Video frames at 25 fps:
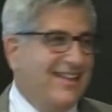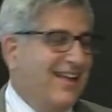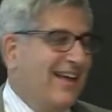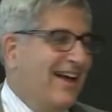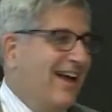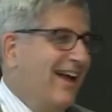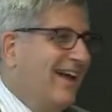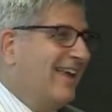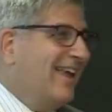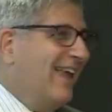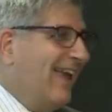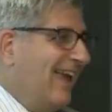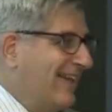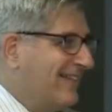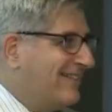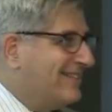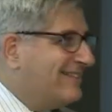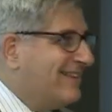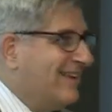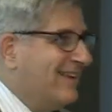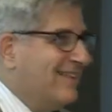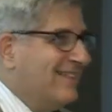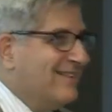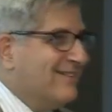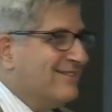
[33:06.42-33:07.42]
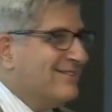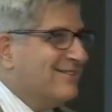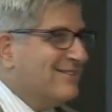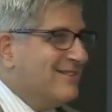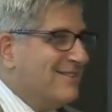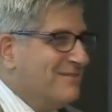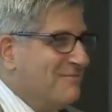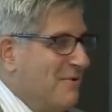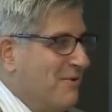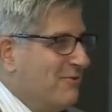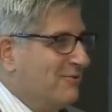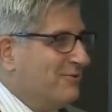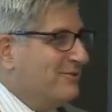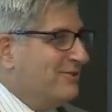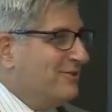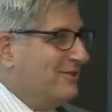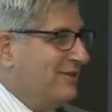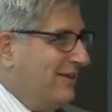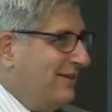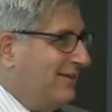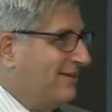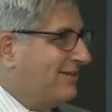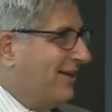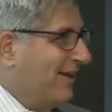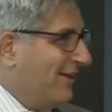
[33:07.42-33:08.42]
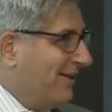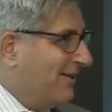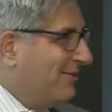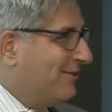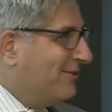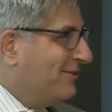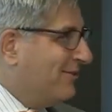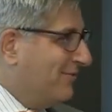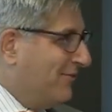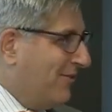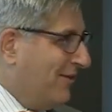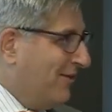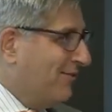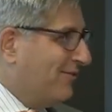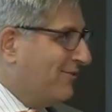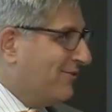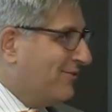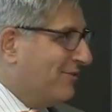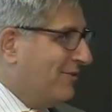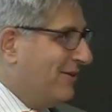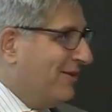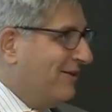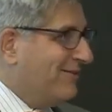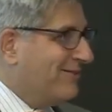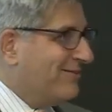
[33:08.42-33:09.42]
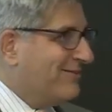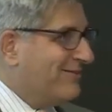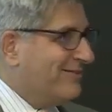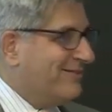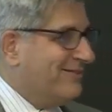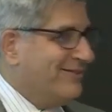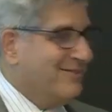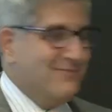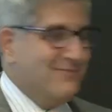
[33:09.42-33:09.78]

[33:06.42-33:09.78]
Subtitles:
I can't say this is the most detailed of histories.